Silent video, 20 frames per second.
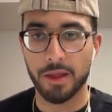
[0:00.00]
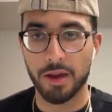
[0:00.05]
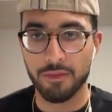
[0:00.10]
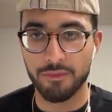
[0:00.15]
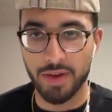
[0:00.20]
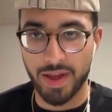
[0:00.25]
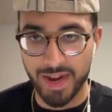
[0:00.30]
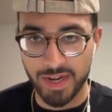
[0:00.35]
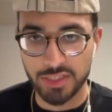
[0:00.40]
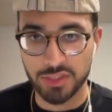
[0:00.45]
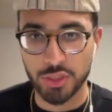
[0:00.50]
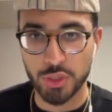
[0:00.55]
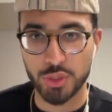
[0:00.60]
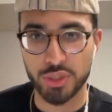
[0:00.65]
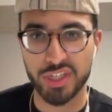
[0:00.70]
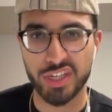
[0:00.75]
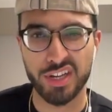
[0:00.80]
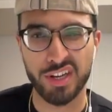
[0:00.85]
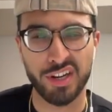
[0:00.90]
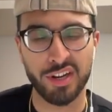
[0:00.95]
x you
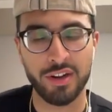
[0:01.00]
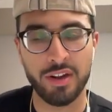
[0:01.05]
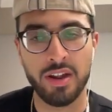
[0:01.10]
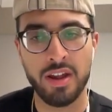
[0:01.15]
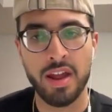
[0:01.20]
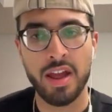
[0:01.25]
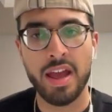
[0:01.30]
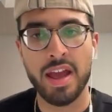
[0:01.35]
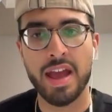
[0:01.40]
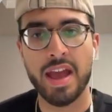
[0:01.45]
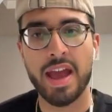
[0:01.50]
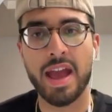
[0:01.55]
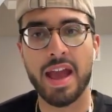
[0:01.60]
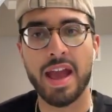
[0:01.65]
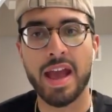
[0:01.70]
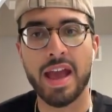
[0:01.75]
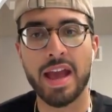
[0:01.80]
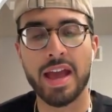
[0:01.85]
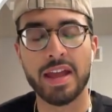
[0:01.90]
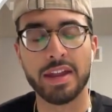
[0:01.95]
see here
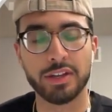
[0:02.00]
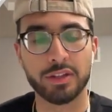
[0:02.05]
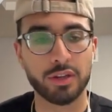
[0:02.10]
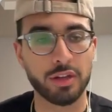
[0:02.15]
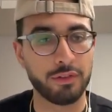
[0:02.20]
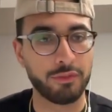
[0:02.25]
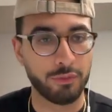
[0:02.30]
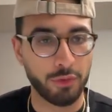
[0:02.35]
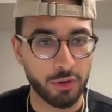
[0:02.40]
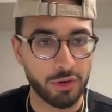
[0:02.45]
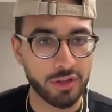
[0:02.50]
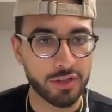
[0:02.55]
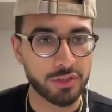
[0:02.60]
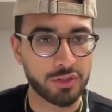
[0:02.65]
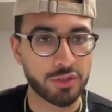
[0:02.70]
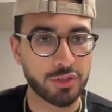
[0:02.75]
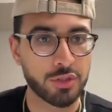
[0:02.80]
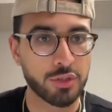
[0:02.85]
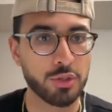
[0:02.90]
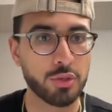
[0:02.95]
and convert it
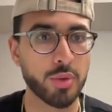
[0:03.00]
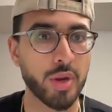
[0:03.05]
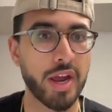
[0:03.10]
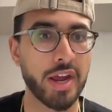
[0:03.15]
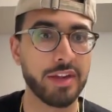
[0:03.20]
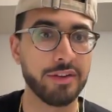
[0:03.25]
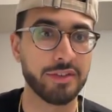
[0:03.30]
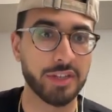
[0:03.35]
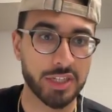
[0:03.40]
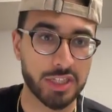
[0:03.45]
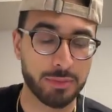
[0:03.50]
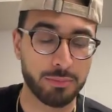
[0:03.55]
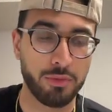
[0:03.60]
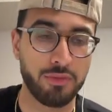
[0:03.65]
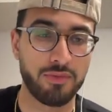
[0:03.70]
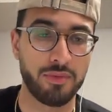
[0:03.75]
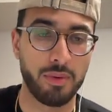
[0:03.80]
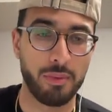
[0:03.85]
to a decimal from a